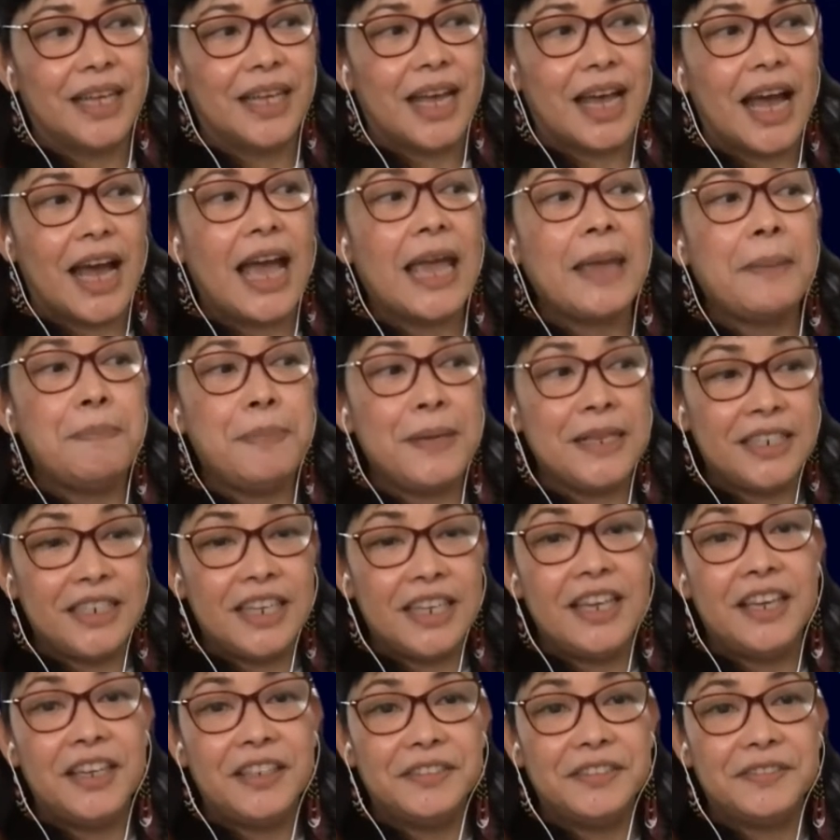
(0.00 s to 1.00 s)
I
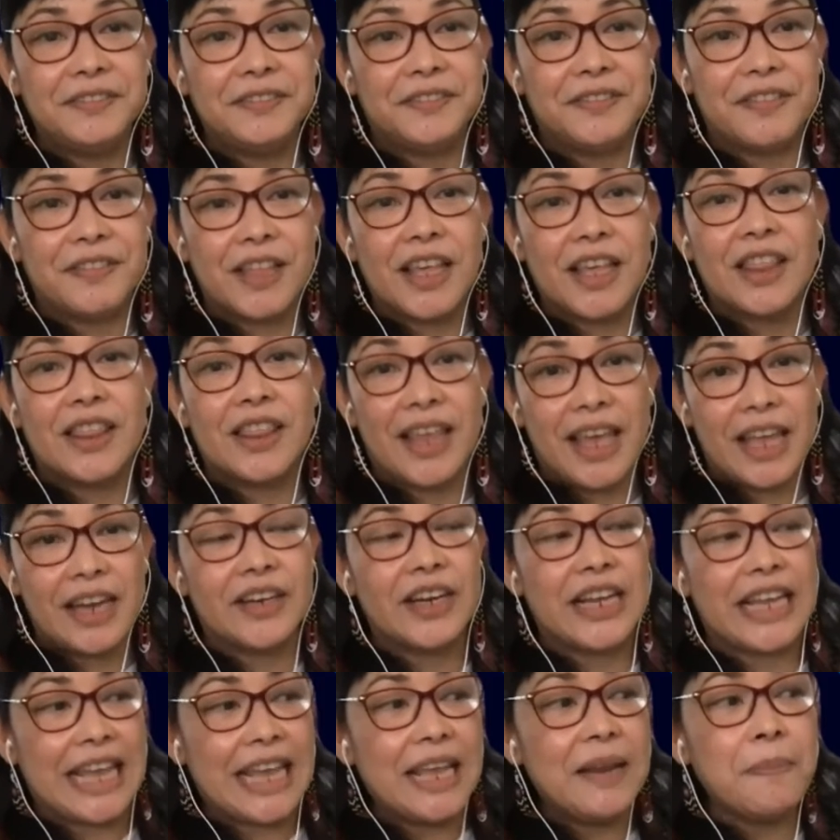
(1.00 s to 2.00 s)
believe that their
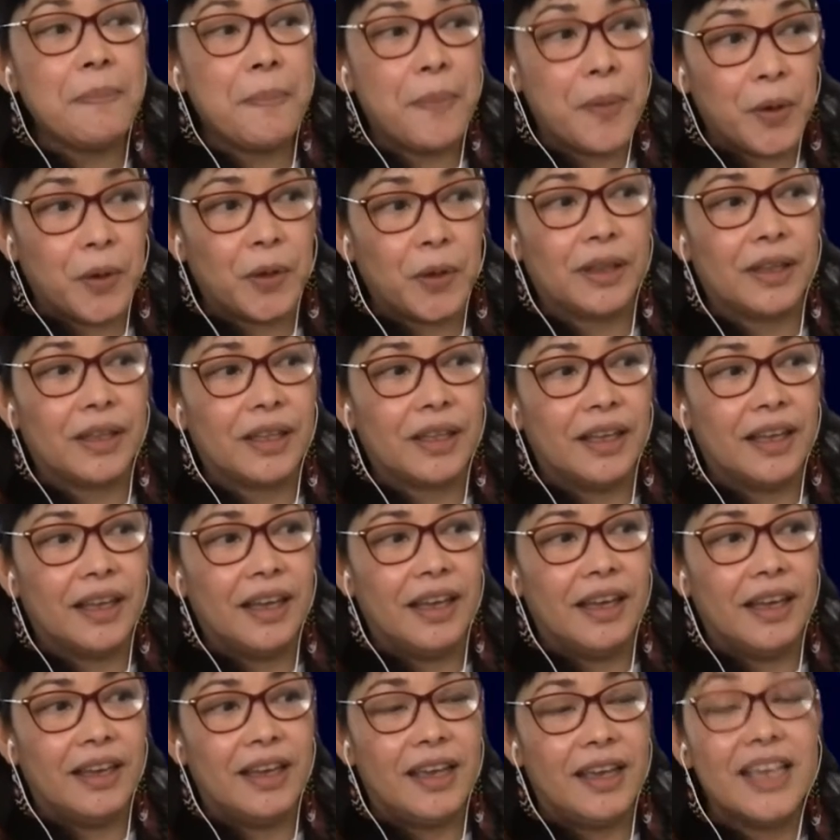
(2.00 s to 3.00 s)
input
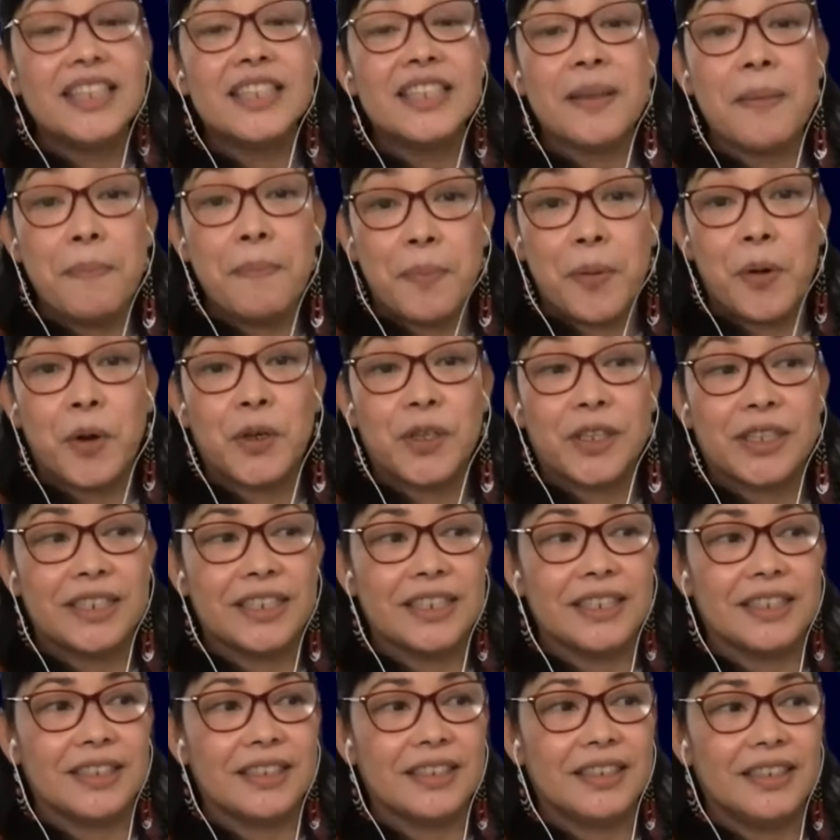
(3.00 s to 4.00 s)
is
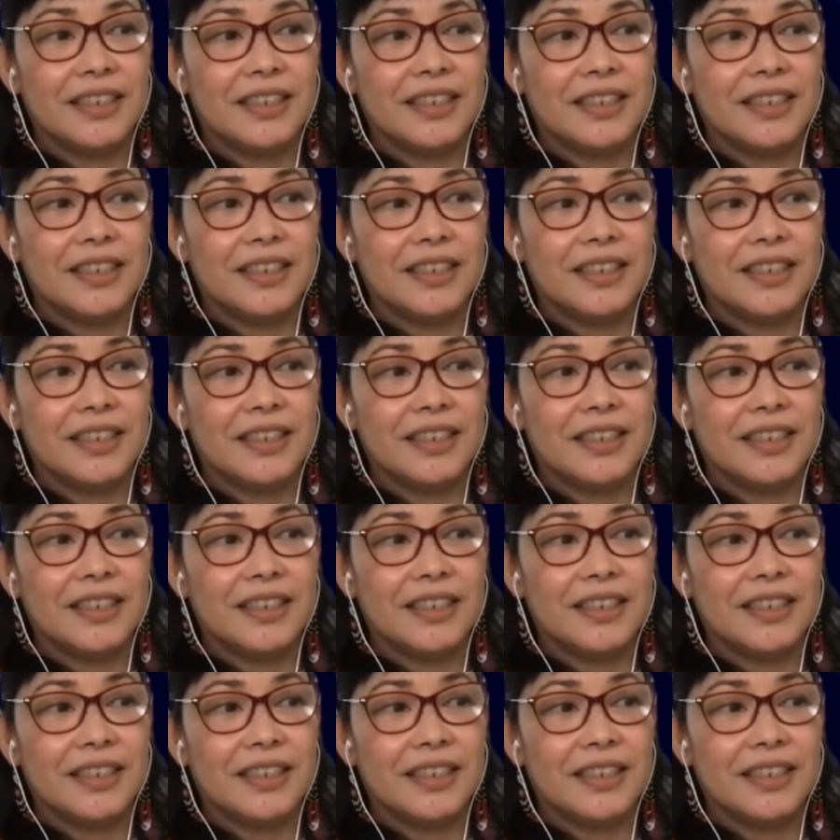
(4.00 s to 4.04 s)
important